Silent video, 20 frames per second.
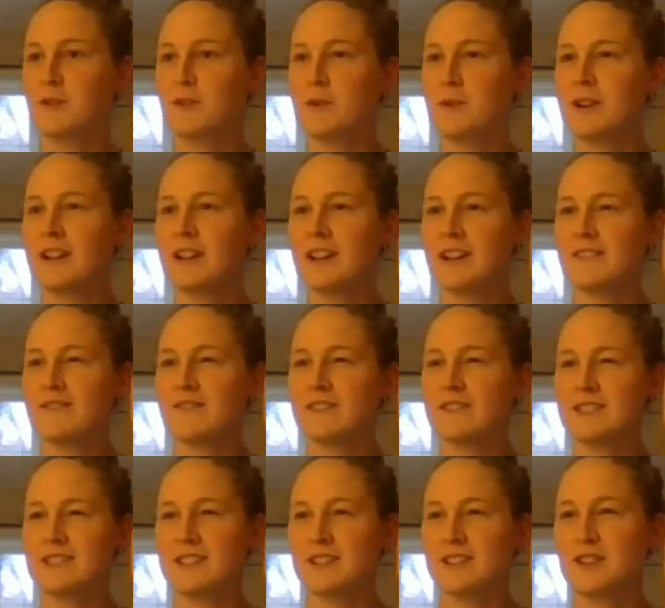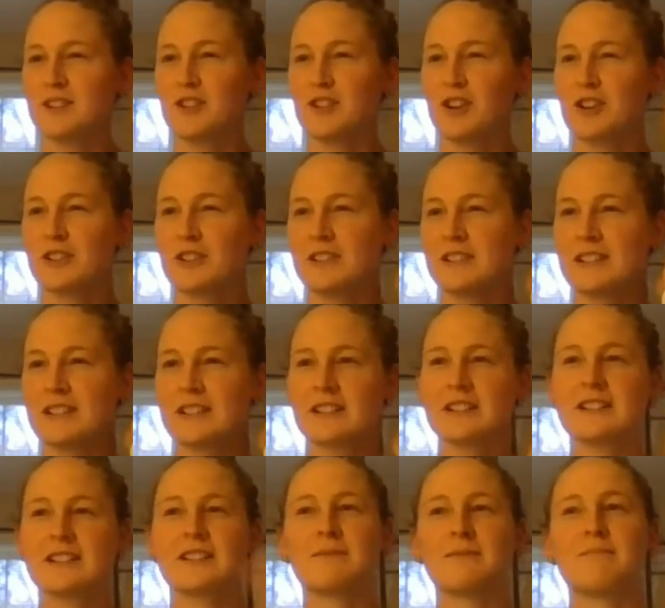one I have that's like garlic
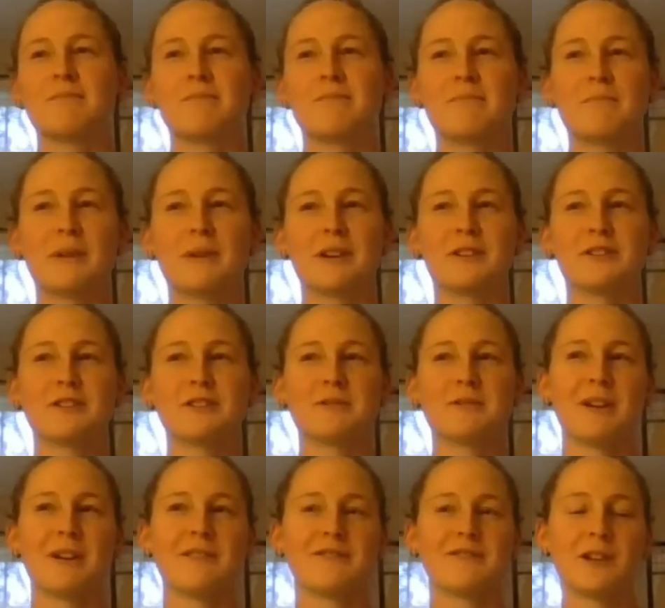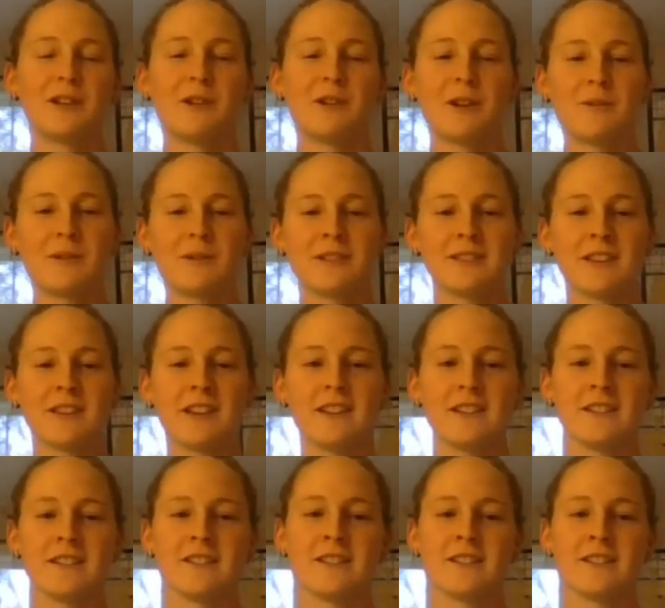butter buffalo, I want to say.